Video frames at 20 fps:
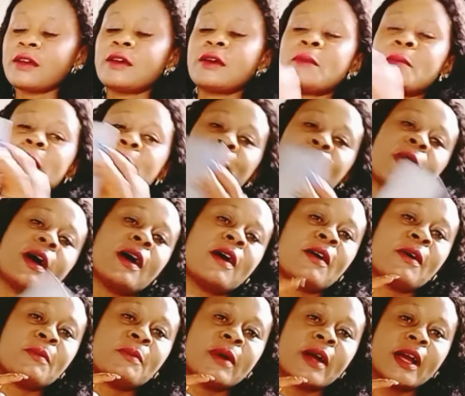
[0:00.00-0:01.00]
my
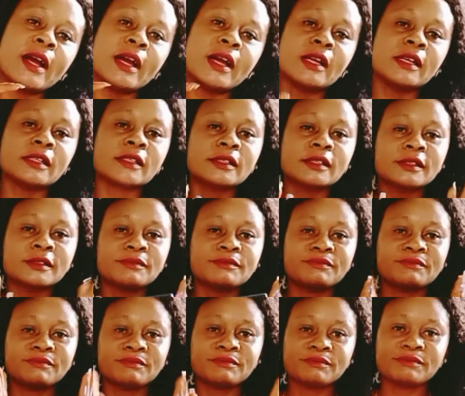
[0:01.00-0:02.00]
power bank,
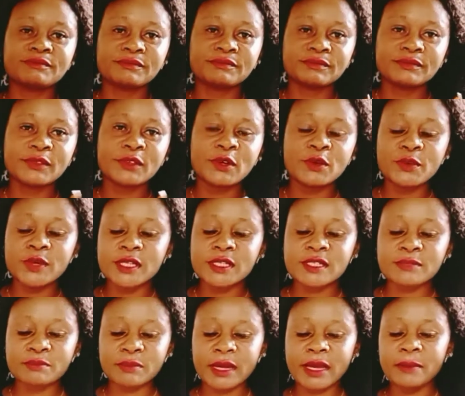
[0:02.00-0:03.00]
always
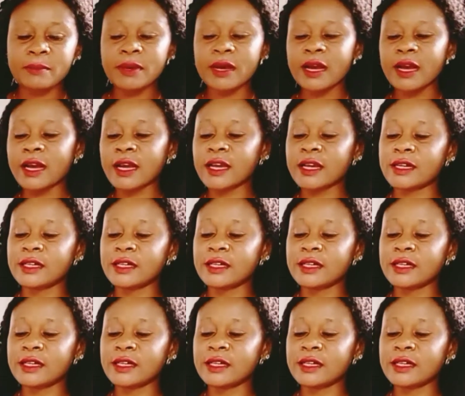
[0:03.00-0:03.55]
in my bag.